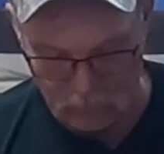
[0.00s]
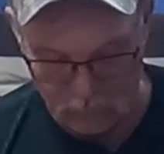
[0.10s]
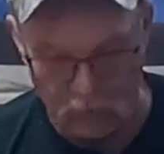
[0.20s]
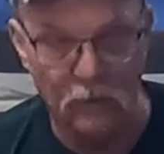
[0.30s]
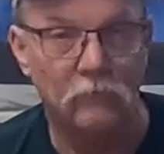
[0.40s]

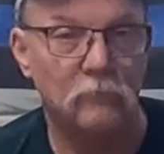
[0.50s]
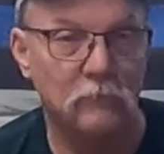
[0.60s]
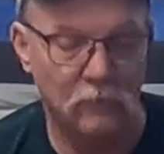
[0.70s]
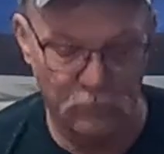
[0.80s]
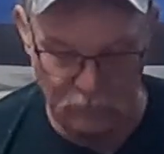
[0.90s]
Well,
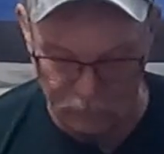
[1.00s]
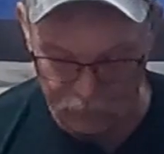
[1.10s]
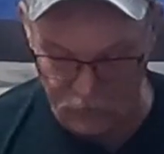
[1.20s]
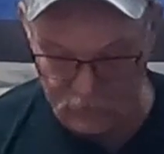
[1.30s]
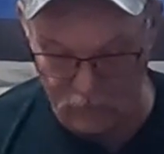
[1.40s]
let me
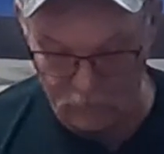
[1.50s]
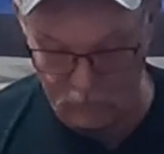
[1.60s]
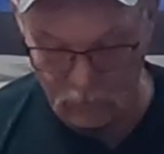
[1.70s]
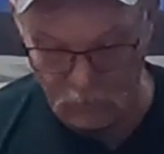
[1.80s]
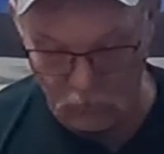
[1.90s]
rephrase that.
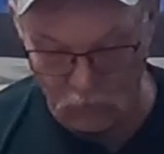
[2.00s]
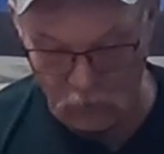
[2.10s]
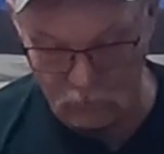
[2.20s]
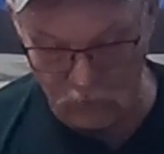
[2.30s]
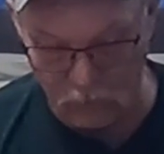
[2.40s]

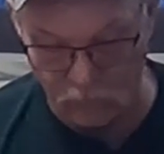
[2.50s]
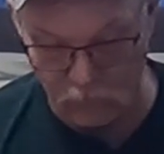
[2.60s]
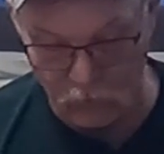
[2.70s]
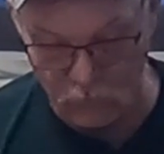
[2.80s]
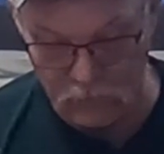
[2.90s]
Longtime
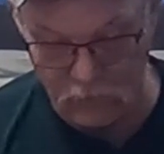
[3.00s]
viewers